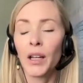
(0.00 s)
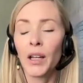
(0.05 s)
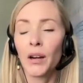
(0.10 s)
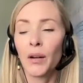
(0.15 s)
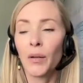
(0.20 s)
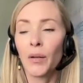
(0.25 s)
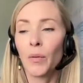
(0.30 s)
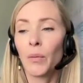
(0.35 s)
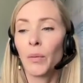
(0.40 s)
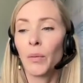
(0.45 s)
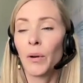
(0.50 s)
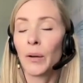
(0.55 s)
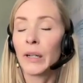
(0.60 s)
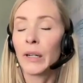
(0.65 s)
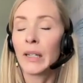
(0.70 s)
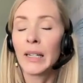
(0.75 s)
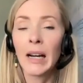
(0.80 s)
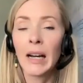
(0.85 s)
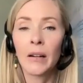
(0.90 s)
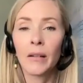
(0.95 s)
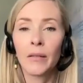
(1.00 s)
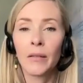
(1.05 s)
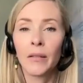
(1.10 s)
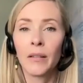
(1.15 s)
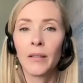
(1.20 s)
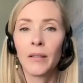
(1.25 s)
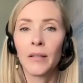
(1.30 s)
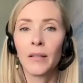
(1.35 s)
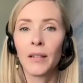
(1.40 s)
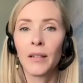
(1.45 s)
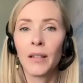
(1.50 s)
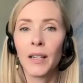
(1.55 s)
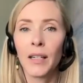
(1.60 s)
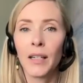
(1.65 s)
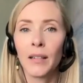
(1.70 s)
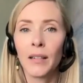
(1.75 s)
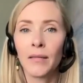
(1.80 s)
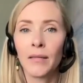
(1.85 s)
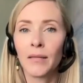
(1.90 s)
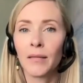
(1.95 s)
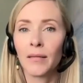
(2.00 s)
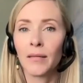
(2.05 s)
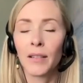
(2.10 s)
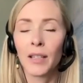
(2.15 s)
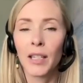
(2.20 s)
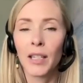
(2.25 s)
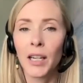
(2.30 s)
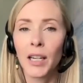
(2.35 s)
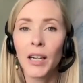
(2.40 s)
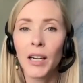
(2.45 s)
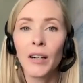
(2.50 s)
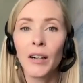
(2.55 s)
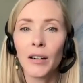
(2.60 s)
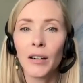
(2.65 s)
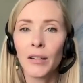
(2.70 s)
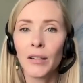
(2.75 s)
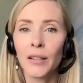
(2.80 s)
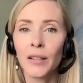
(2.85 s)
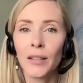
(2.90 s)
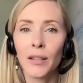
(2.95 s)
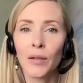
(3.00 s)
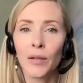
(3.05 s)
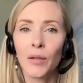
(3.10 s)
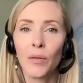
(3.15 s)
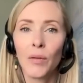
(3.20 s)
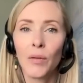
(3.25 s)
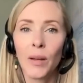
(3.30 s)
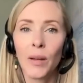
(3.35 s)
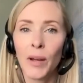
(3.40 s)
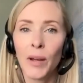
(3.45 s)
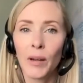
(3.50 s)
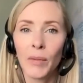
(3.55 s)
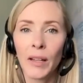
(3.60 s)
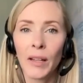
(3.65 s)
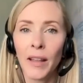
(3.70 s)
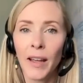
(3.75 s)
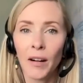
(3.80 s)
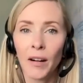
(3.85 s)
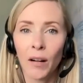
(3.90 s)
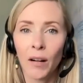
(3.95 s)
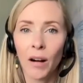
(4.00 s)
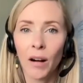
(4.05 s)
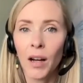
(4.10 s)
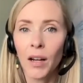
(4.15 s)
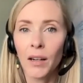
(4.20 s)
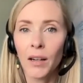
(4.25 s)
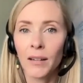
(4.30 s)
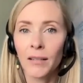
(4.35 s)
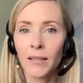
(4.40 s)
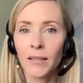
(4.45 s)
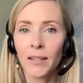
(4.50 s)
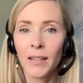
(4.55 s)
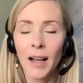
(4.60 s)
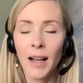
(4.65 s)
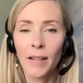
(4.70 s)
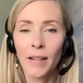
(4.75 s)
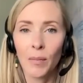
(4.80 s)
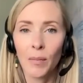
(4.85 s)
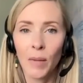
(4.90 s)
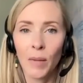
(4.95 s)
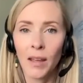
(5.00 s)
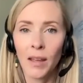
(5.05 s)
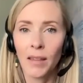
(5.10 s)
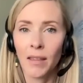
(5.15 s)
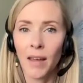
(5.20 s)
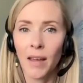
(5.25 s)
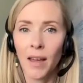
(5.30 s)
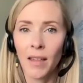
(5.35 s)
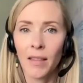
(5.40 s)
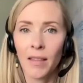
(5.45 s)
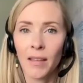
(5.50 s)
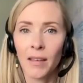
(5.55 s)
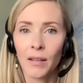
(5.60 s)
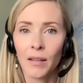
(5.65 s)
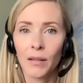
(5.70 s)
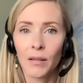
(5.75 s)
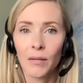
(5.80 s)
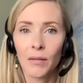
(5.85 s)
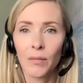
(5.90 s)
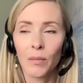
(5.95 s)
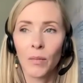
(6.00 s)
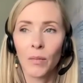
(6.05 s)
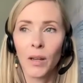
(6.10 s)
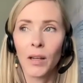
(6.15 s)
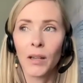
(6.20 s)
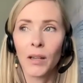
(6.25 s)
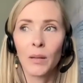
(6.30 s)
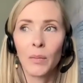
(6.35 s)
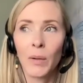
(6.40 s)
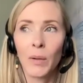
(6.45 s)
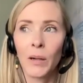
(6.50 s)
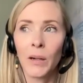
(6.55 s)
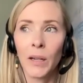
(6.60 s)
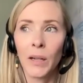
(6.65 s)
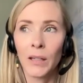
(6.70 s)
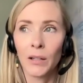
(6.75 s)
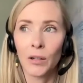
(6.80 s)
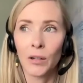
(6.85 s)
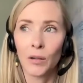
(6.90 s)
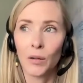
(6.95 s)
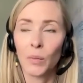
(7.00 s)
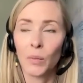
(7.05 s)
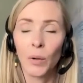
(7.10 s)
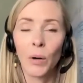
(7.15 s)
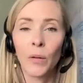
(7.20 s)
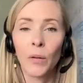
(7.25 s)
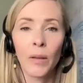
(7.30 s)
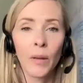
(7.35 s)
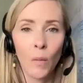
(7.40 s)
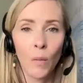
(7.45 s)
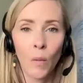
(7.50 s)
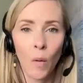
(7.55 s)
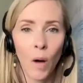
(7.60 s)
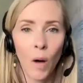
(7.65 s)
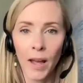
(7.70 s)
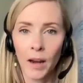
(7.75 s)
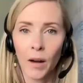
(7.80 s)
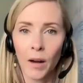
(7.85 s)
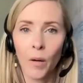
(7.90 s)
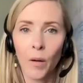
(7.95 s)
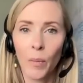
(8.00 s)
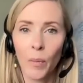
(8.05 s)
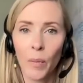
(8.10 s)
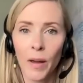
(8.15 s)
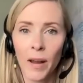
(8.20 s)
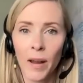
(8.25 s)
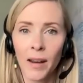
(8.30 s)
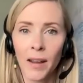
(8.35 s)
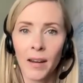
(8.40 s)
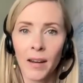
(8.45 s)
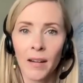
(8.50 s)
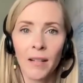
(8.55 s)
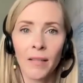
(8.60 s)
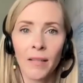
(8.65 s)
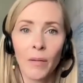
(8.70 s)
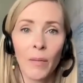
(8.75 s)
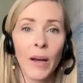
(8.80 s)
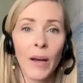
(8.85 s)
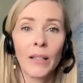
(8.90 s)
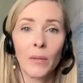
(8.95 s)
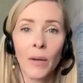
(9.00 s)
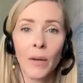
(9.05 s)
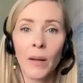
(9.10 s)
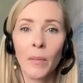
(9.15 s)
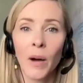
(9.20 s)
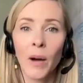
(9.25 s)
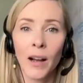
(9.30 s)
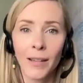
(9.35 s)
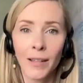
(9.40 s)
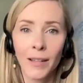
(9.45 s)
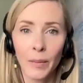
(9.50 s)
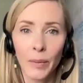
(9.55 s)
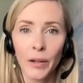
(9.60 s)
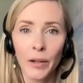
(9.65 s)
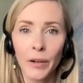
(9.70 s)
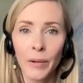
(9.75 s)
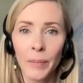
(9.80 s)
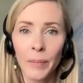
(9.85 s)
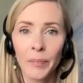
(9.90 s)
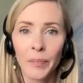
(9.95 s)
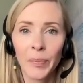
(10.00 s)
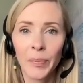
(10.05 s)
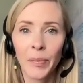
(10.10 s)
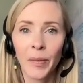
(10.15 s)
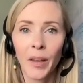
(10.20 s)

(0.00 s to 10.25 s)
were broken down in tears, who emailed me later on telling me that this experience just broke them wide open in the best way possible.